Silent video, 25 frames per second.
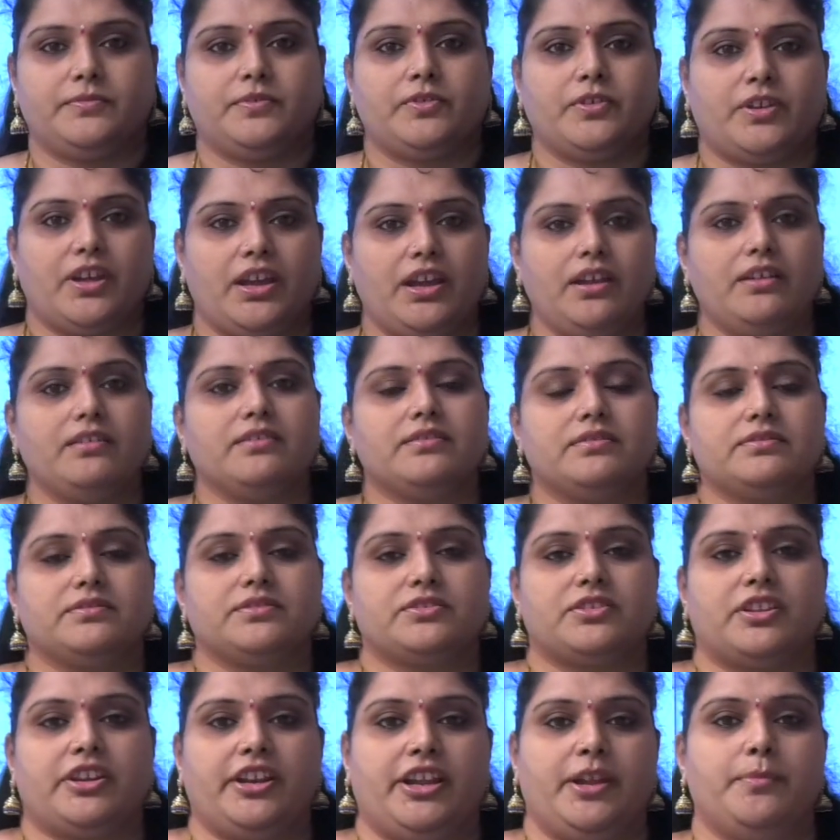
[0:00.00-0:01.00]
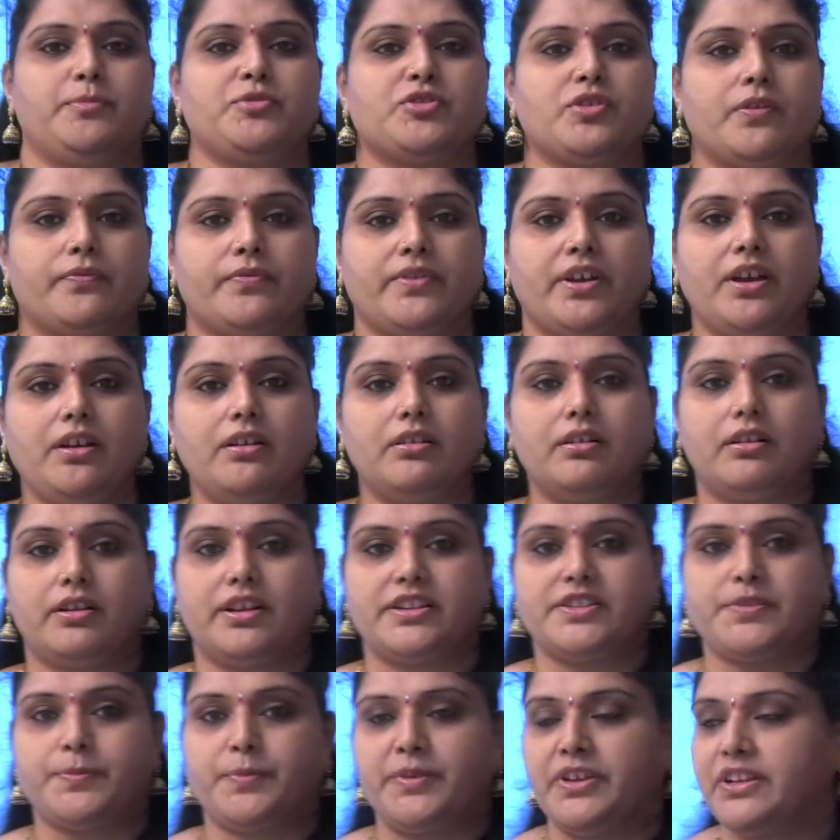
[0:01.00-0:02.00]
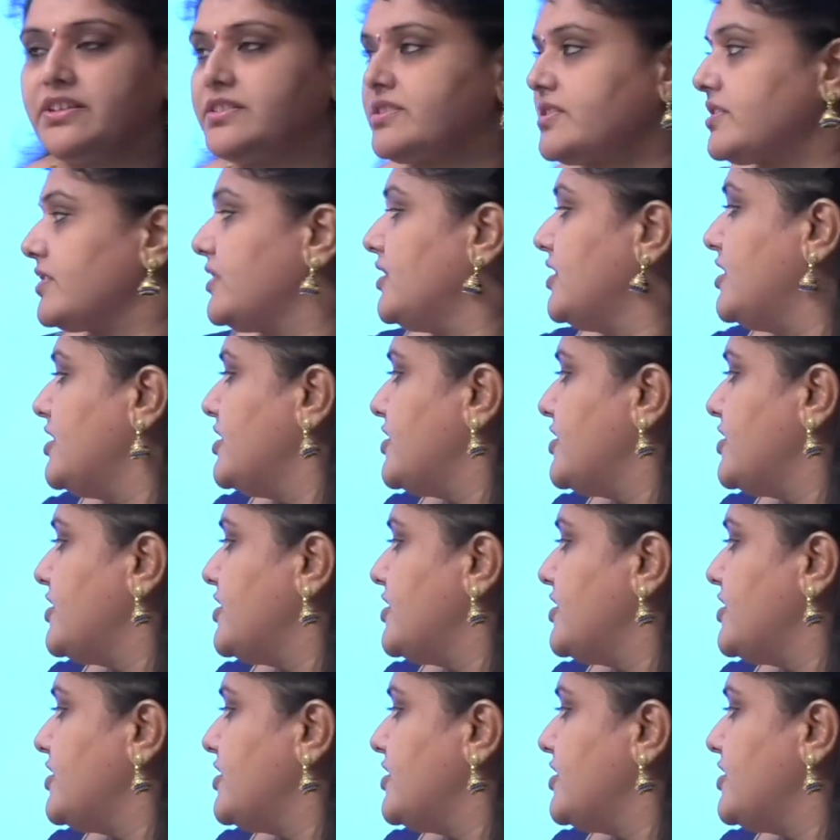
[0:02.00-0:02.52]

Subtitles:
okay, the names of the recipients.